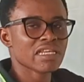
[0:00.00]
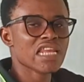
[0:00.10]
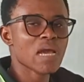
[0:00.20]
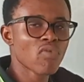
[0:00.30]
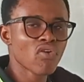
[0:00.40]

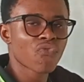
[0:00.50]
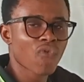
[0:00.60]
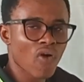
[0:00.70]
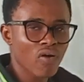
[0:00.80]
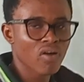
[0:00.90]
Remove
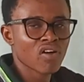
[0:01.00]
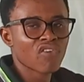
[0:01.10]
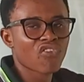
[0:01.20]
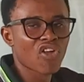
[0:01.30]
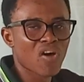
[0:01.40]
4
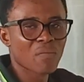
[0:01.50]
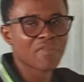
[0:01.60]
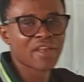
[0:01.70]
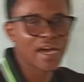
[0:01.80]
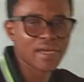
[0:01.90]
from
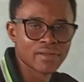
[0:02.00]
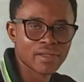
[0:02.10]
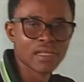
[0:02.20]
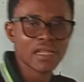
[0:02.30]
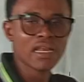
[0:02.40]
9.
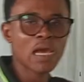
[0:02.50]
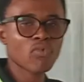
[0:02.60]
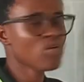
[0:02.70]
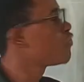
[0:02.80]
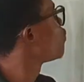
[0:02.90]
Remove